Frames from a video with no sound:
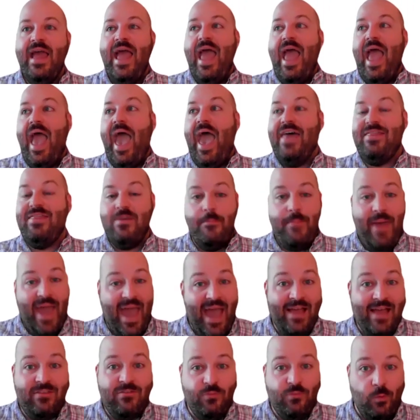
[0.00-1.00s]
And the
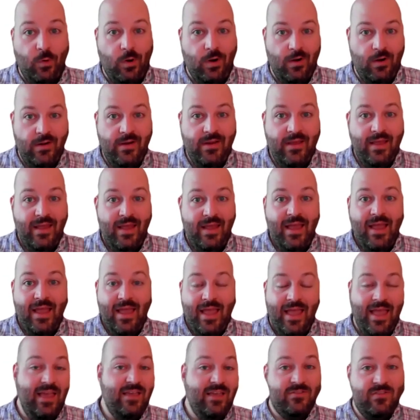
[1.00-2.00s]
password
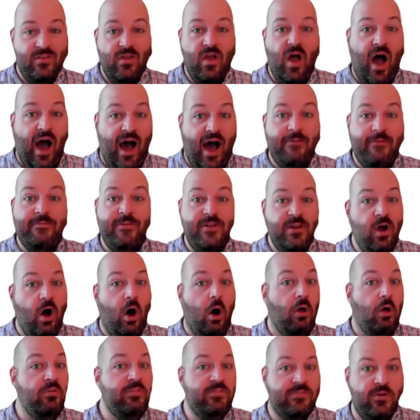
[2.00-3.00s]
is often
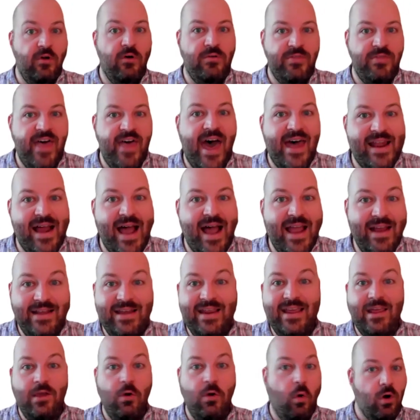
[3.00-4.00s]
also that
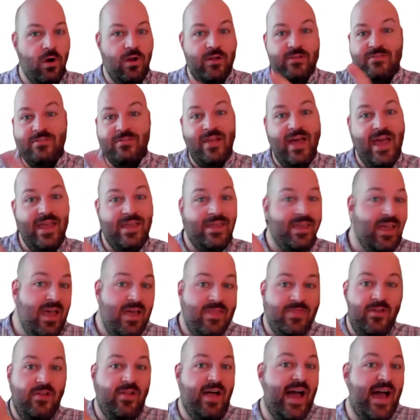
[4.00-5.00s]
ID, or it's like
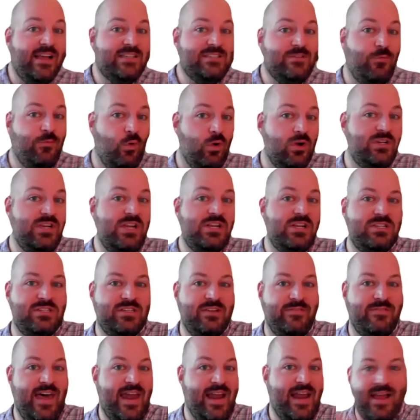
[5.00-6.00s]
the last 4 digits of
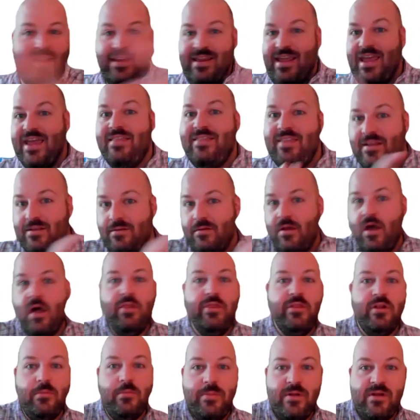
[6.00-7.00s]
that ID and then a
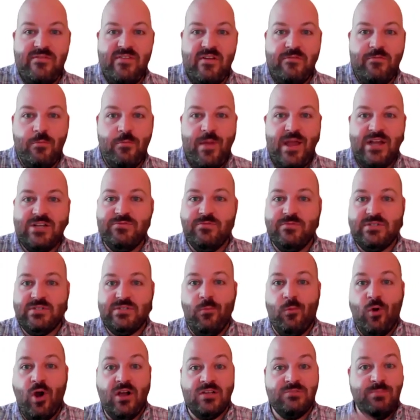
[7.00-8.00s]
little bit of information from
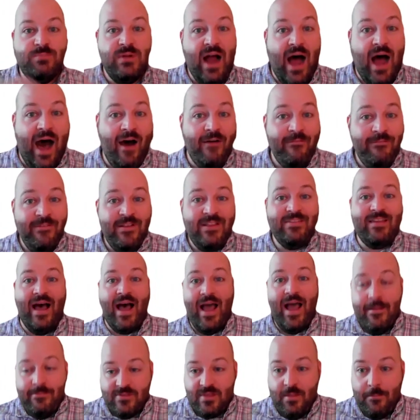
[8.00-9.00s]
somewhere else. But
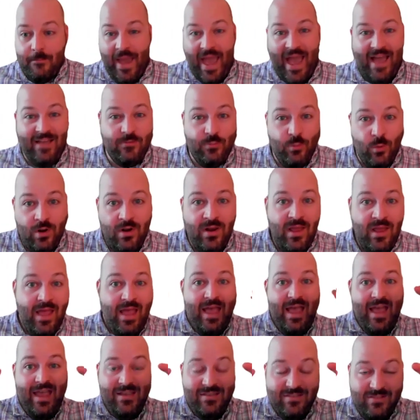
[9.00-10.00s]
oftentimes the password
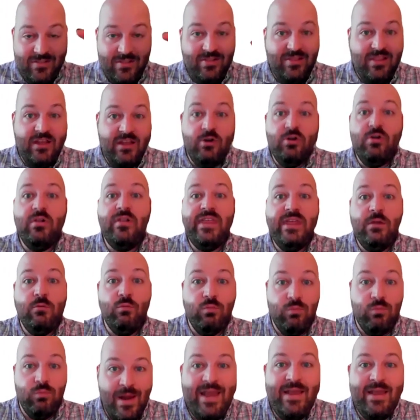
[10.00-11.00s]
is literally
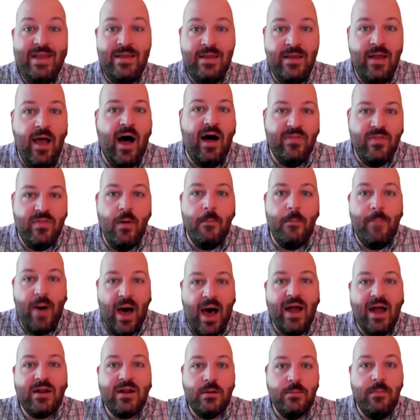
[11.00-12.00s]
written on the
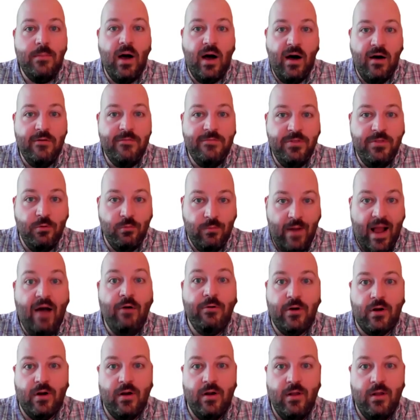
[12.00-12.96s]
bottom of the router,